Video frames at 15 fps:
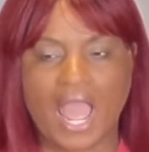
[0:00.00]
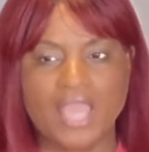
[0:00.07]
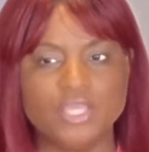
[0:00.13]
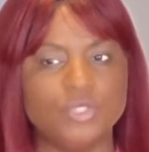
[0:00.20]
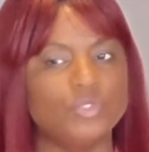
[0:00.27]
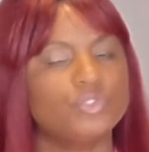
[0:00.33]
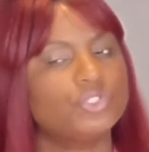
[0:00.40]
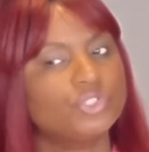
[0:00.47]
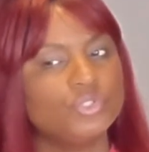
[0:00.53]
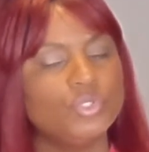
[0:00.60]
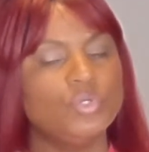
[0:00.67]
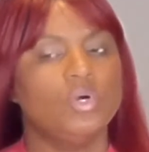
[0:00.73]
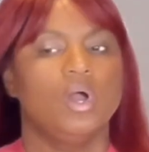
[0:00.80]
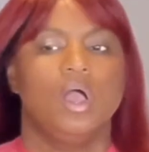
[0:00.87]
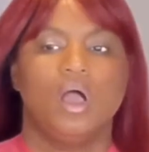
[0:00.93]
used
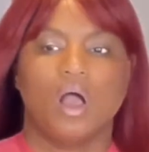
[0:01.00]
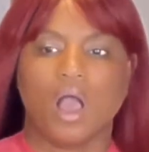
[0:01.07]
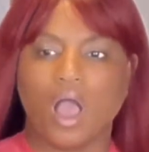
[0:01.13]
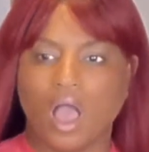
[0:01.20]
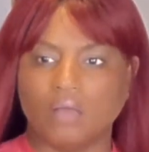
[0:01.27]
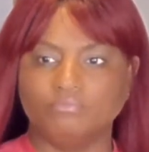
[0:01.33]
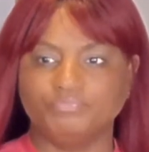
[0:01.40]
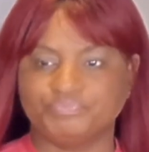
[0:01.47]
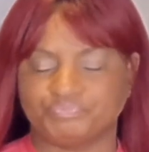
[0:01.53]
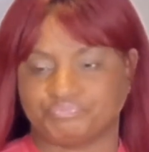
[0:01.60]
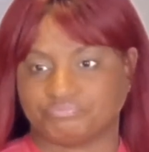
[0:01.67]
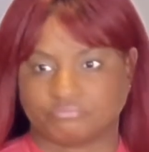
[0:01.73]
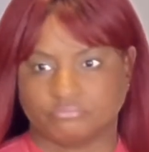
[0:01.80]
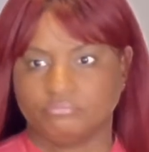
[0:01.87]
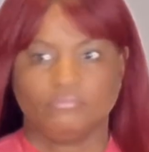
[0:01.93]
to
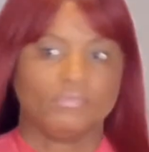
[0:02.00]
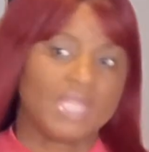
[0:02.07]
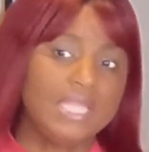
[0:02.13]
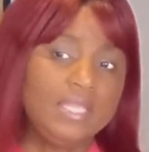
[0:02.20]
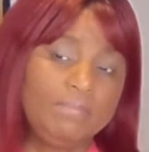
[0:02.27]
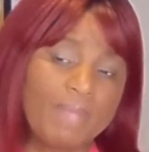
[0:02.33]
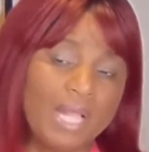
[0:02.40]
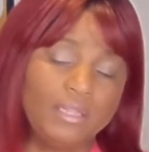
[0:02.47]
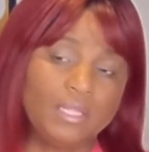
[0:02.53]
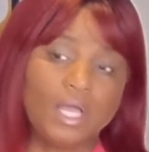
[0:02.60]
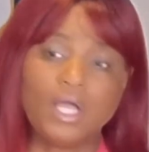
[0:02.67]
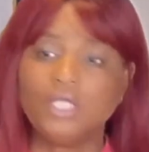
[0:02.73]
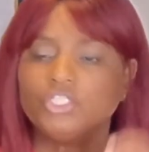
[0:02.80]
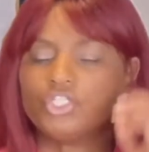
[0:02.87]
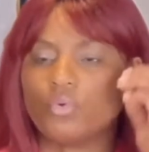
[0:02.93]
eat my
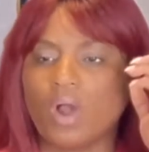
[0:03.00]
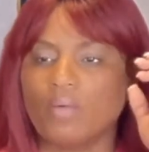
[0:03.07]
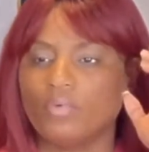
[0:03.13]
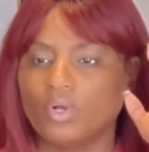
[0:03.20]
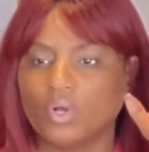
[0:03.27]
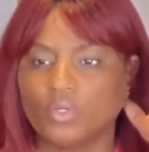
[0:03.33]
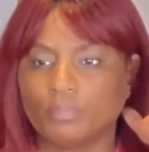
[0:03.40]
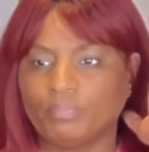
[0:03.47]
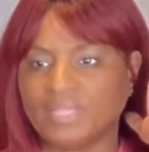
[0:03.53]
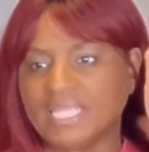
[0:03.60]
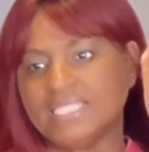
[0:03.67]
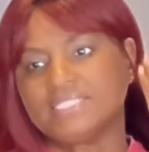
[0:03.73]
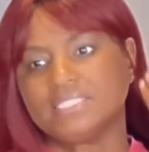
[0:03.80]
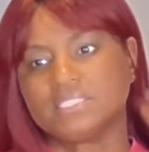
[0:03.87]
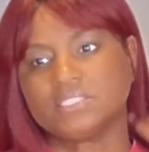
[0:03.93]
lunch, or I would go
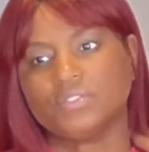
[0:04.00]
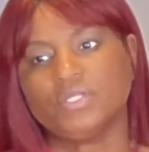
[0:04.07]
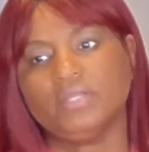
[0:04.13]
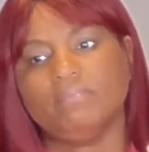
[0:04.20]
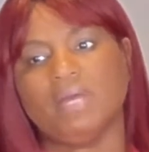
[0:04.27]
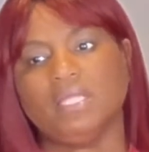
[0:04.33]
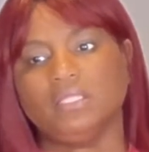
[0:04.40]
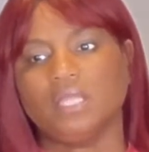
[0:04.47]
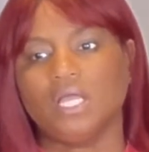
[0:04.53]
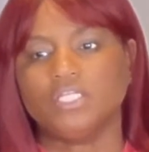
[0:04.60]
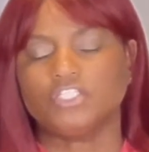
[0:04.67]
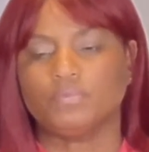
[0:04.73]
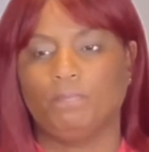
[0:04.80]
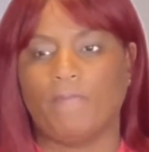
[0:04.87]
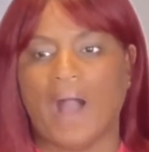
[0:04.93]
places to eat my
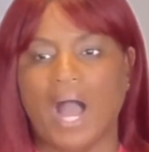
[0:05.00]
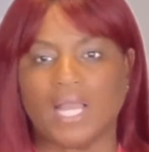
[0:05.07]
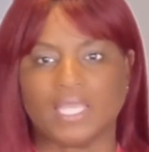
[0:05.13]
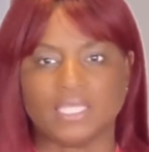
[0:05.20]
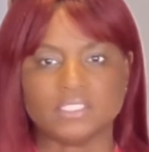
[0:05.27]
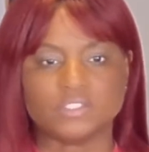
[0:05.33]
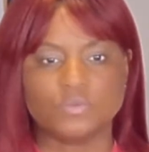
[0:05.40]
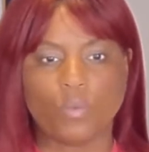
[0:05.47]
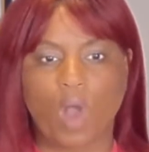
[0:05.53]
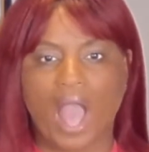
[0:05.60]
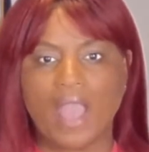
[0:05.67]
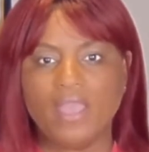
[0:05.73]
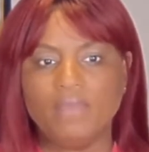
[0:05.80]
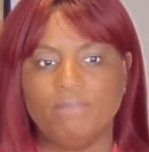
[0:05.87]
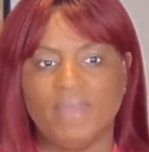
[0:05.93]
lunch. But guess
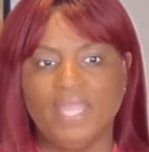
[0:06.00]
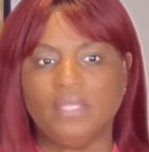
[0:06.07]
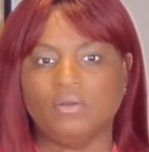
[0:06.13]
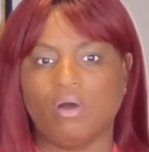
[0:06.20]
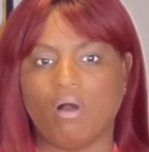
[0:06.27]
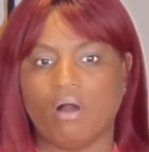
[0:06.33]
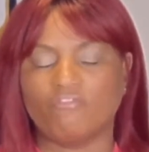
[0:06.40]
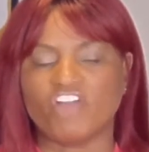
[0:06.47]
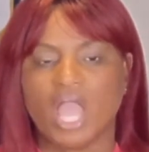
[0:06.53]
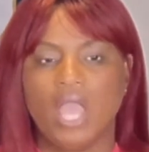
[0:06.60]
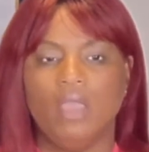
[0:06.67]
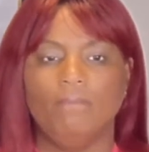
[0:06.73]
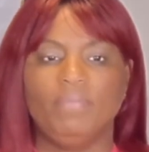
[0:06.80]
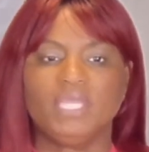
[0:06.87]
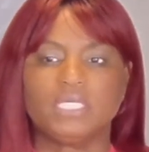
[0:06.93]
what? It paid off
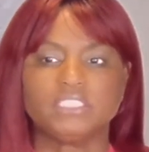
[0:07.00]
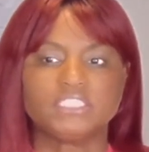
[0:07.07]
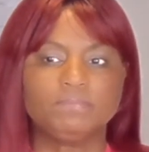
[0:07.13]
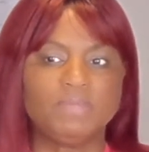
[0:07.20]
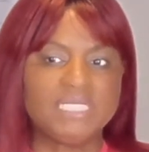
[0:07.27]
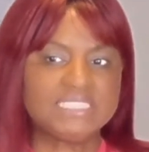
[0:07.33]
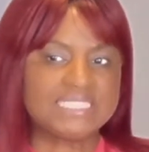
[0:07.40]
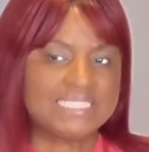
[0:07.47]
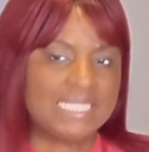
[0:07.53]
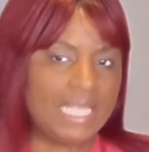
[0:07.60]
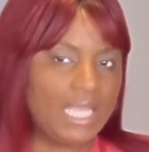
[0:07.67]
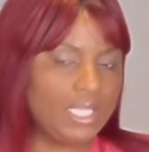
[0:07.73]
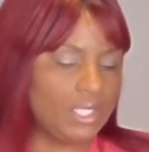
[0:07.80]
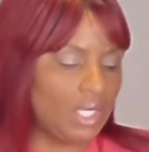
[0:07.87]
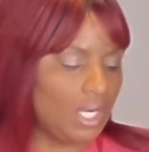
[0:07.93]
because months
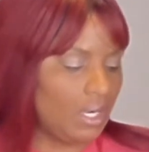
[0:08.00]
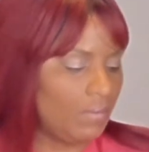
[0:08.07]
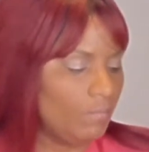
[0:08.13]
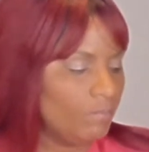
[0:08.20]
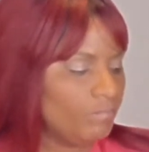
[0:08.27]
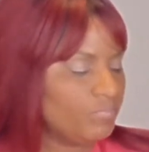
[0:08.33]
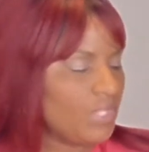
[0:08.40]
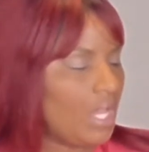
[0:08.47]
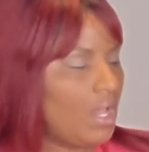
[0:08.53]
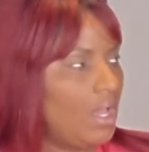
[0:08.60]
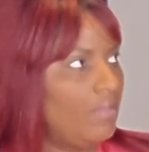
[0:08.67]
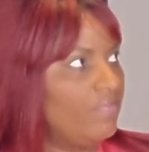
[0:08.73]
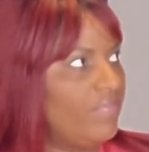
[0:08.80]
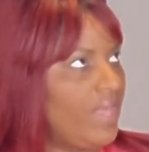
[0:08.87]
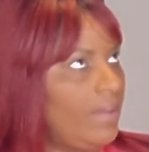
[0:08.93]
later,
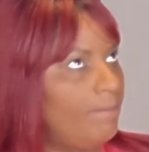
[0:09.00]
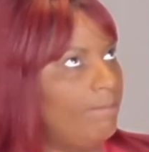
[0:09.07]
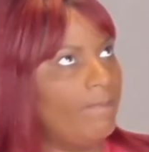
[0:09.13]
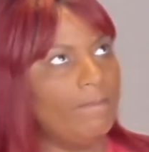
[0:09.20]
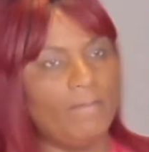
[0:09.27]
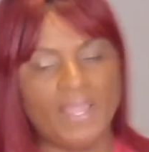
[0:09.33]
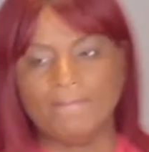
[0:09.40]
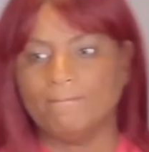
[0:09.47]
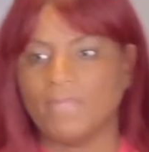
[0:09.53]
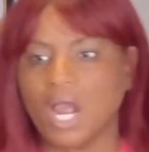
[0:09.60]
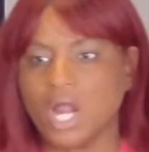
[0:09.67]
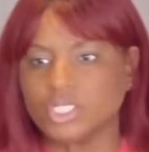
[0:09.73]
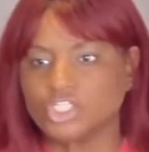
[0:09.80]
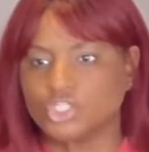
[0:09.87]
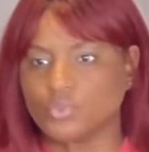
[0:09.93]
then in
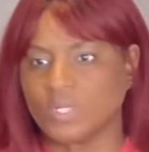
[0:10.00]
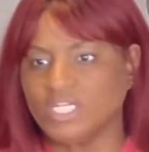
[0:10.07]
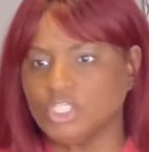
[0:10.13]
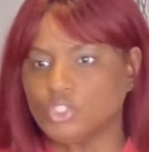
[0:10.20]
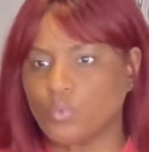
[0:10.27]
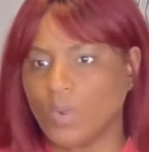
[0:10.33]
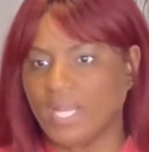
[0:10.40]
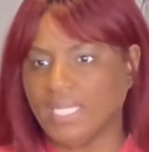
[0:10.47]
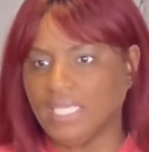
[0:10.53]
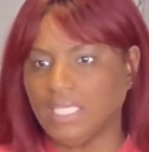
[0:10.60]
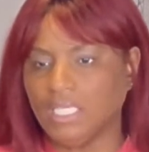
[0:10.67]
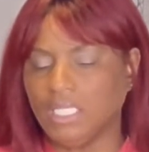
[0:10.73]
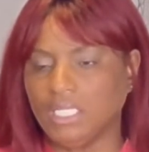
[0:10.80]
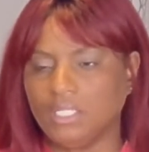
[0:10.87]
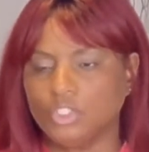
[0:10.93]
March
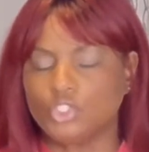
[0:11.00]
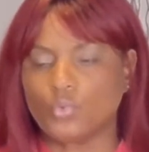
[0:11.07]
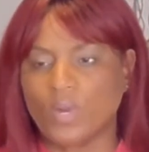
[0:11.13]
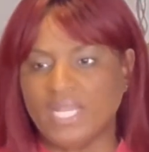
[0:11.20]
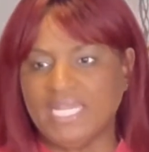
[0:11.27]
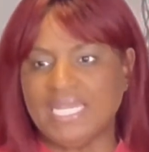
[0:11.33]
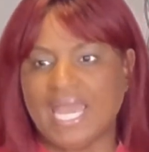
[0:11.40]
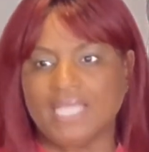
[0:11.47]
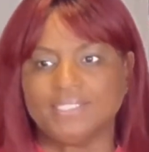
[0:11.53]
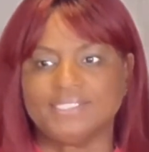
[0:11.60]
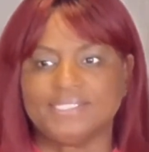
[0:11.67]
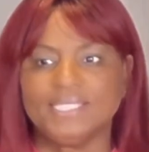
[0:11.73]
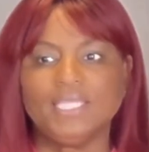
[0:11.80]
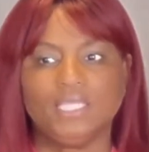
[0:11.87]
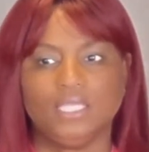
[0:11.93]
2020,
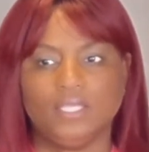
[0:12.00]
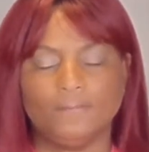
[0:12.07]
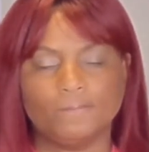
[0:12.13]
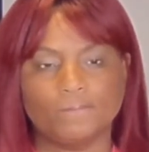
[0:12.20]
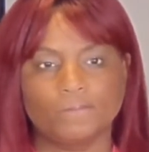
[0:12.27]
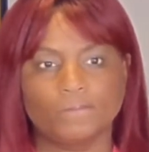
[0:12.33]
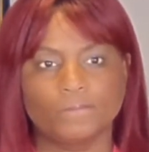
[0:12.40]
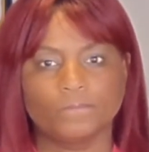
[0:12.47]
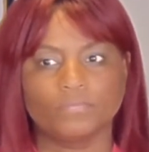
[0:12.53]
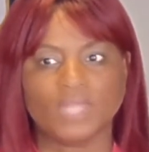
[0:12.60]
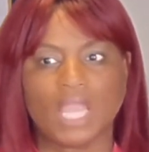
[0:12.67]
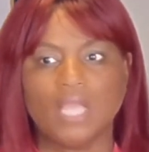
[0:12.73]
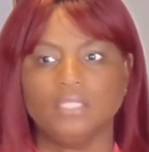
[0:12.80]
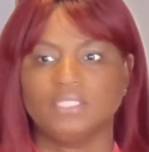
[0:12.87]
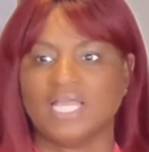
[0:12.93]
2019,
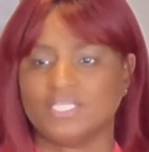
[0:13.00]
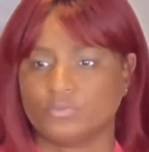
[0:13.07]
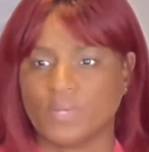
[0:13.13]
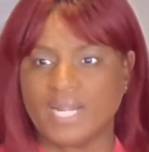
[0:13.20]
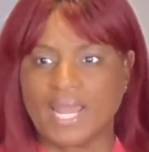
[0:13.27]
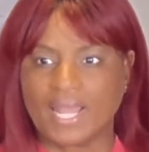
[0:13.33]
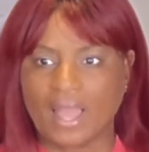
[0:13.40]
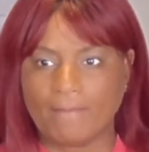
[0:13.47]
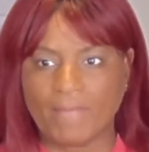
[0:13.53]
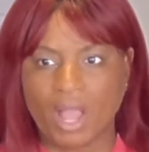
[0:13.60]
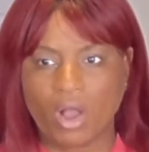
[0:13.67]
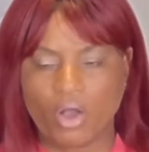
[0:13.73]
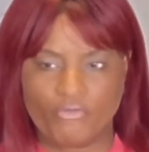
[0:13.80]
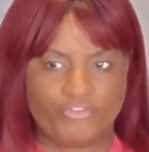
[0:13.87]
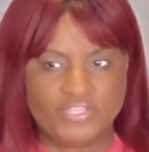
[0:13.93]
that's when I got my
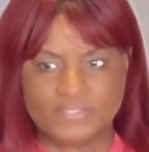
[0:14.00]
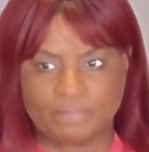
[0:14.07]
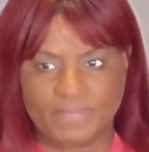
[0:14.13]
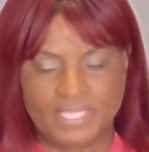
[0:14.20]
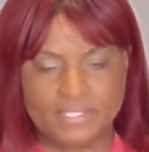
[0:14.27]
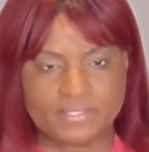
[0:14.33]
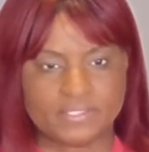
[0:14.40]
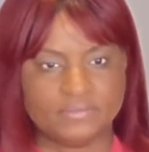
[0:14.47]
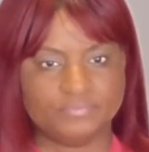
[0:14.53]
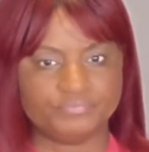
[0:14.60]
office space